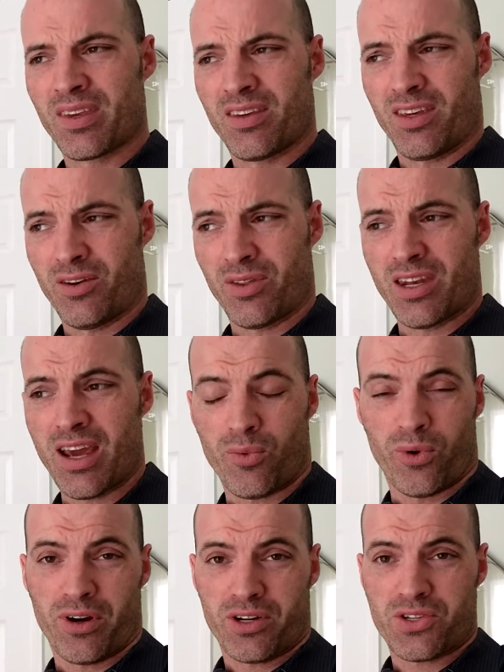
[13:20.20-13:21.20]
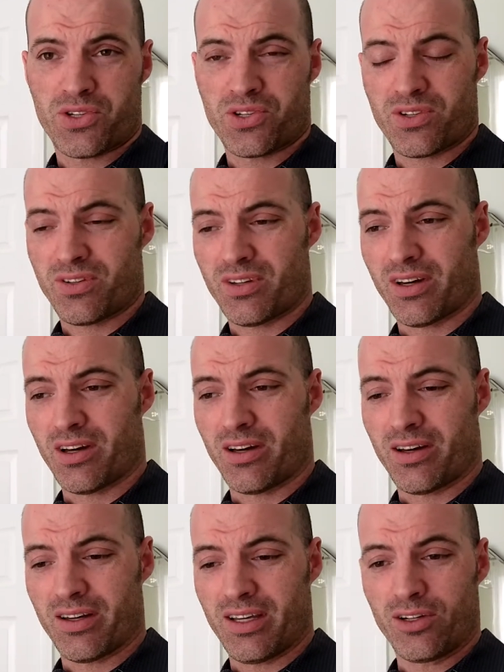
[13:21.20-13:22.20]
the networks
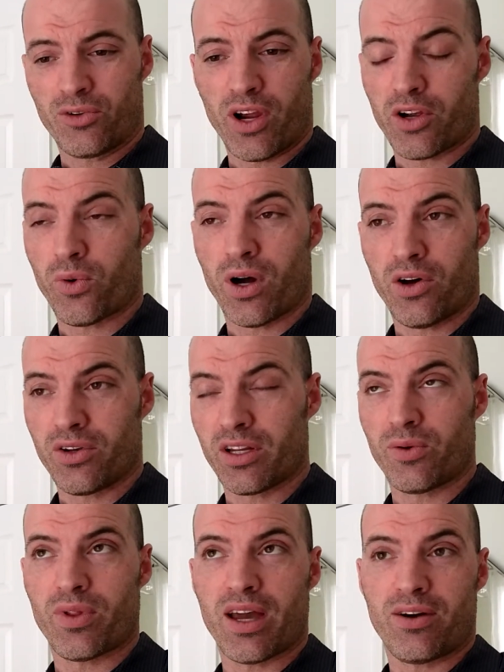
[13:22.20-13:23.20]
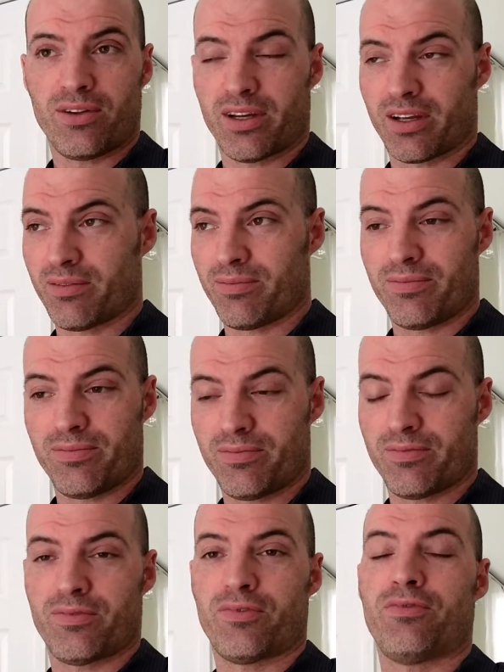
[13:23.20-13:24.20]
in great quality without a
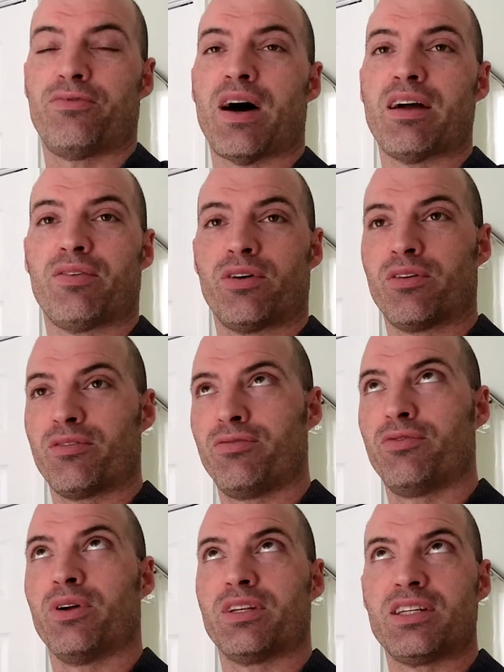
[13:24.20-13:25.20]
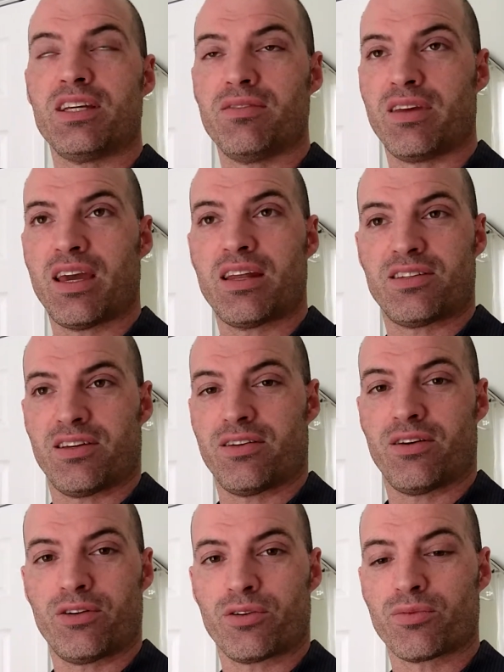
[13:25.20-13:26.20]
500-foot TV antenna
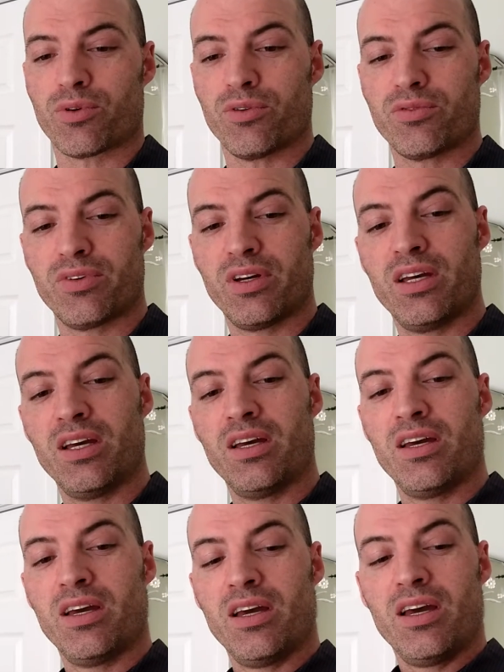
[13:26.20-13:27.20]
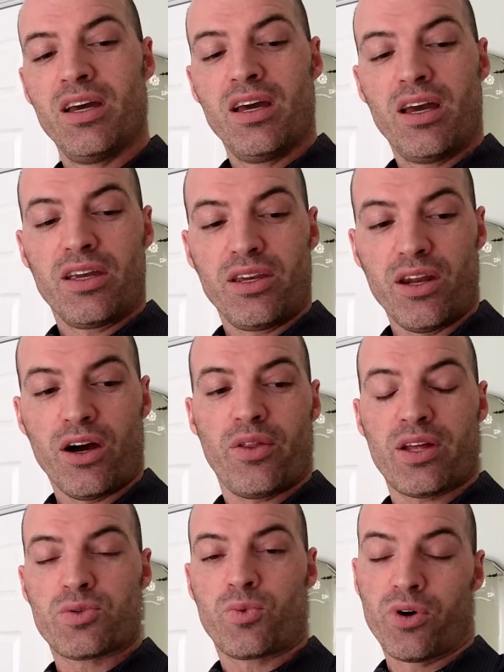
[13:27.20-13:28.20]
on your roof.
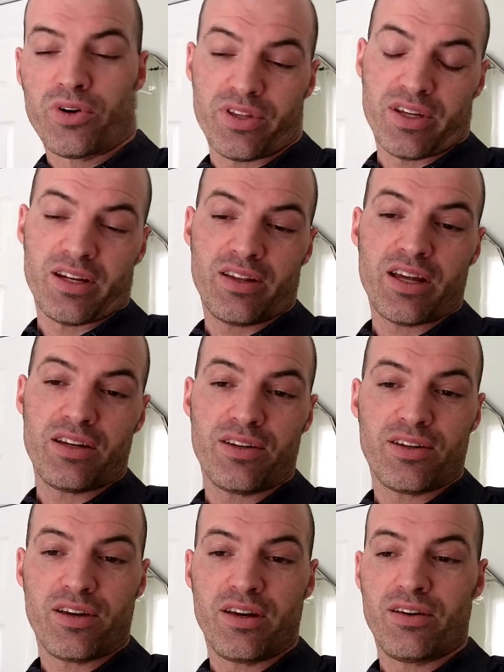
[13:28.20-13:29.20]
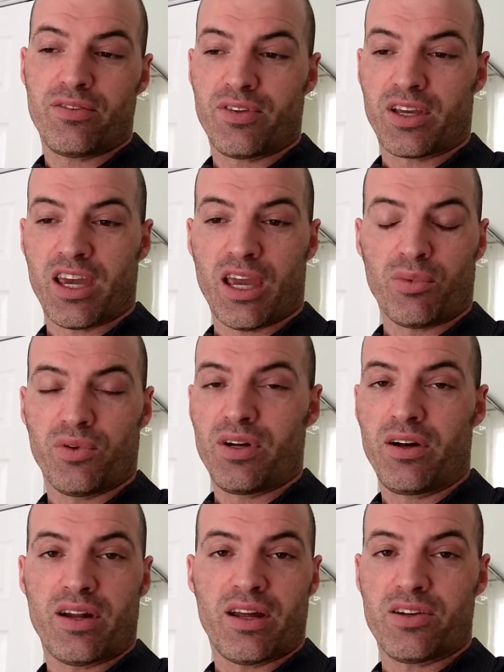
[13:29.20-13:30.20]
That's worth it. And then the cable
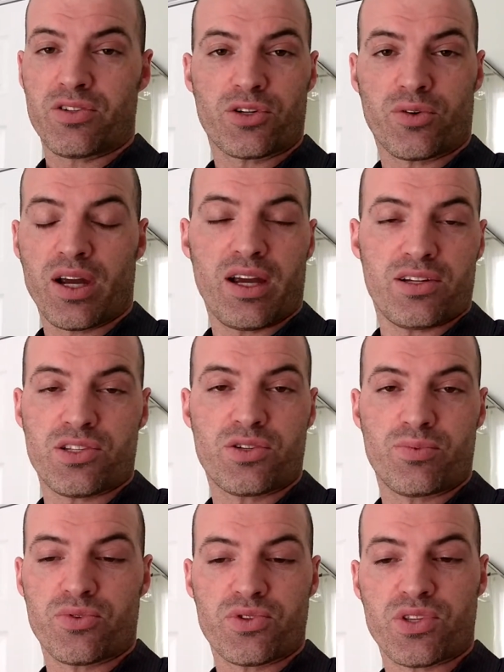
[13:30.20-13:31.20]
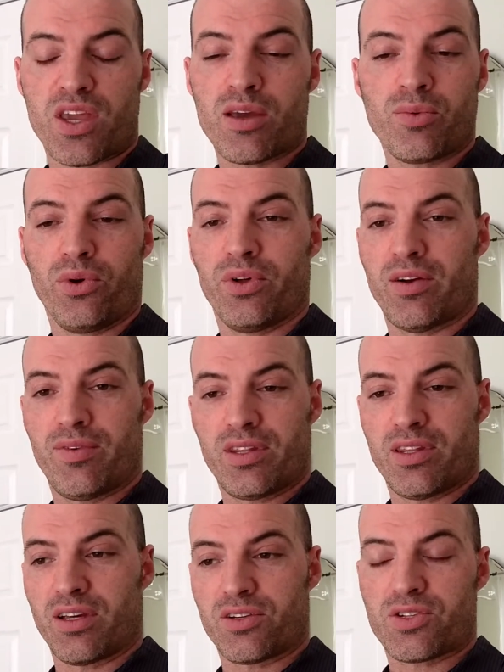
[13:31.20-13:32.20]
internet is great. It's super stable and
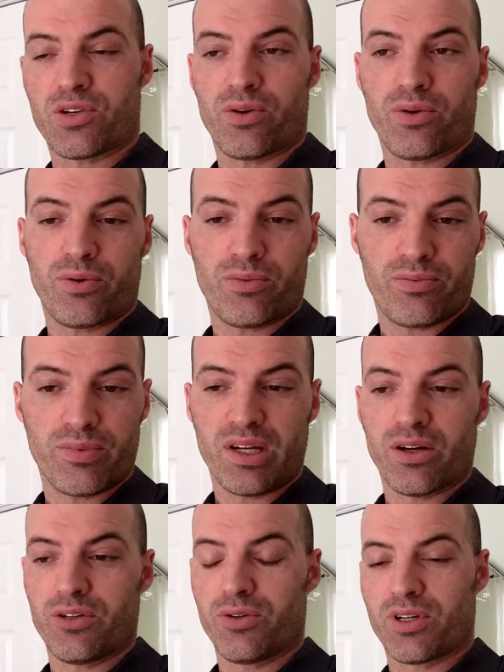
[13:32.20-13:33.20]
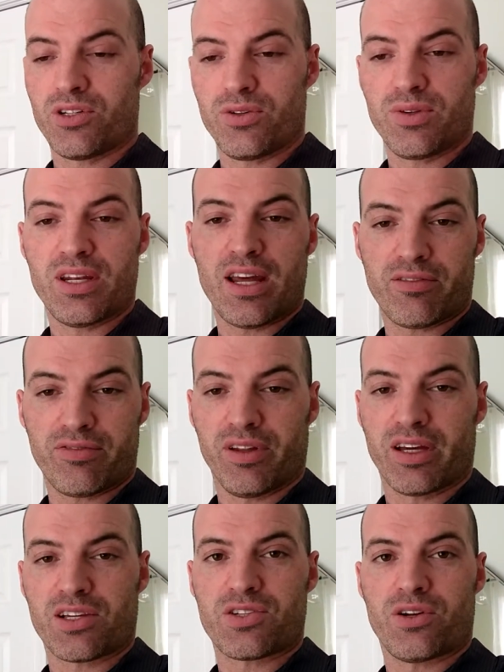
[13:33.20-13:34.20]
everything. So, you can do the
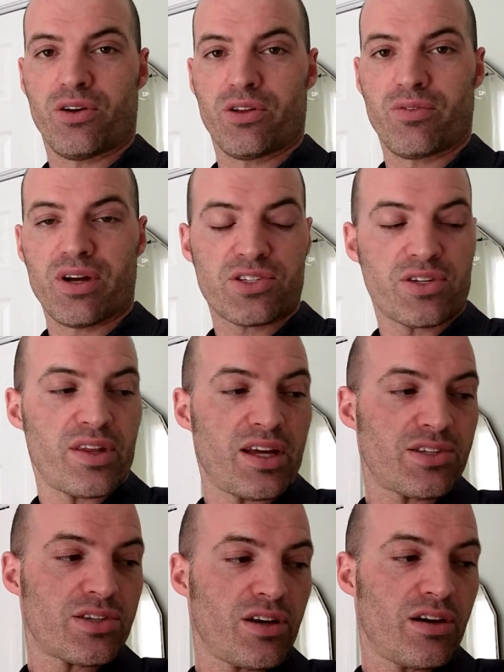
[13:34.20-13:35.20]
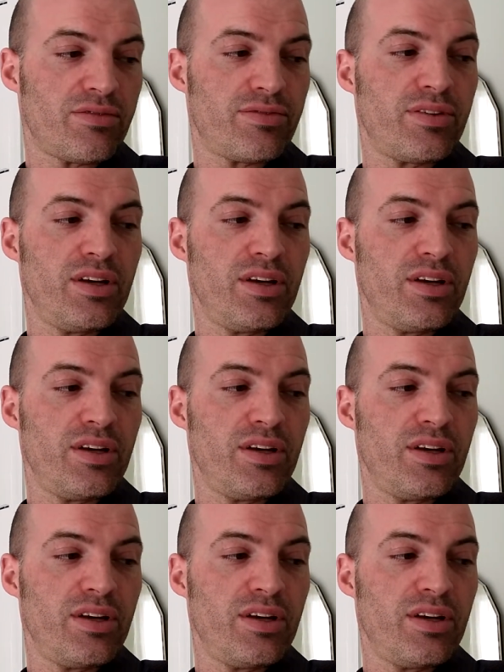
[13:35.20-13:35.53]
Netflix and all the rest of that stuff.